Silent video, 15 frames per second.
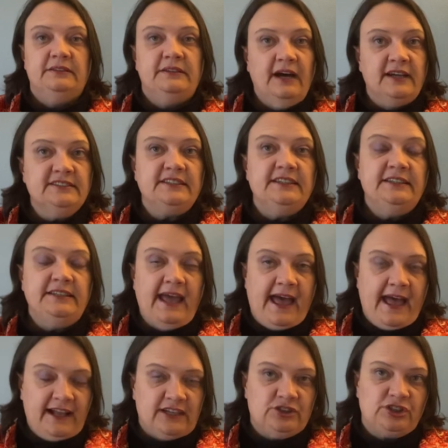Does it
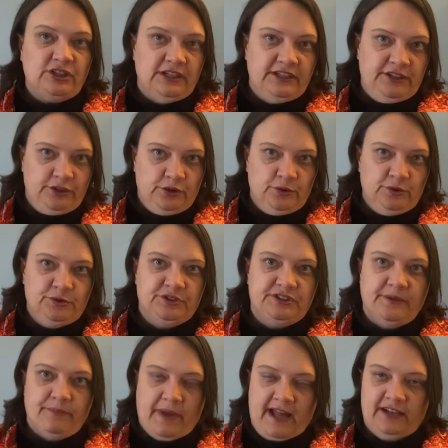actually use
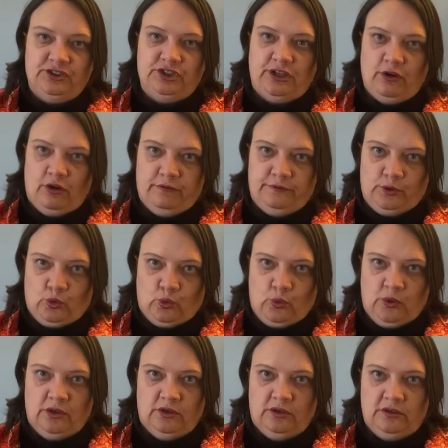the magic of your
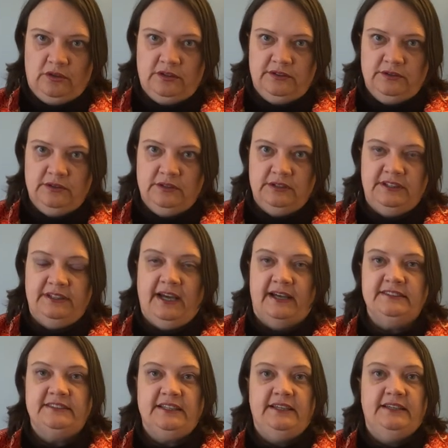world?
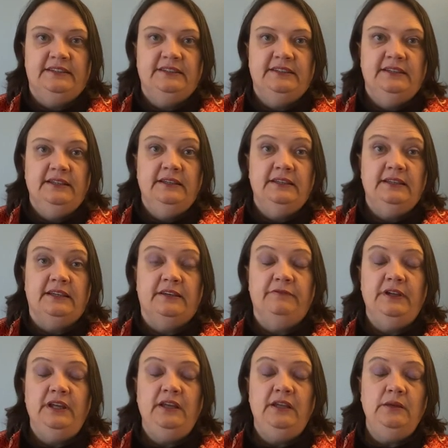Does it give
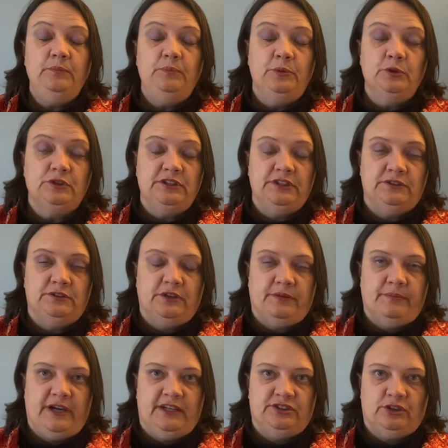input into the
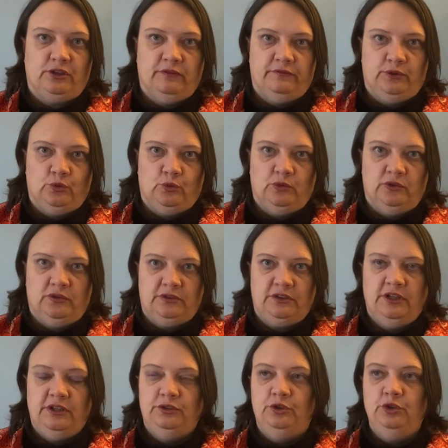magic of your world?
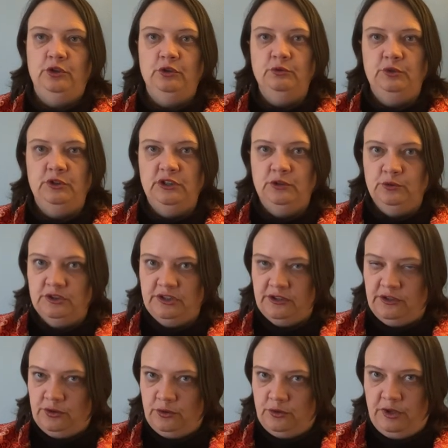Do you use
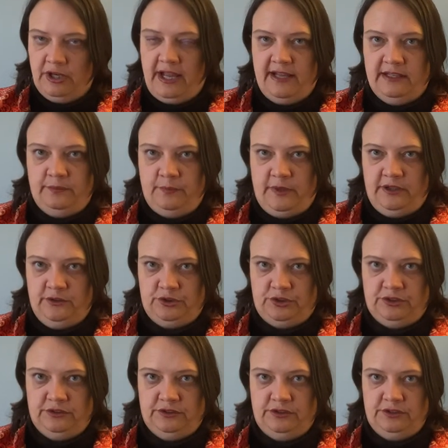it to create
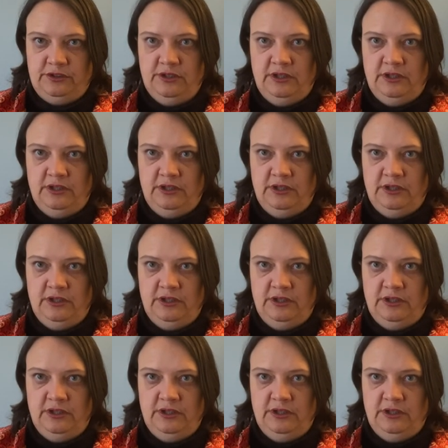potions?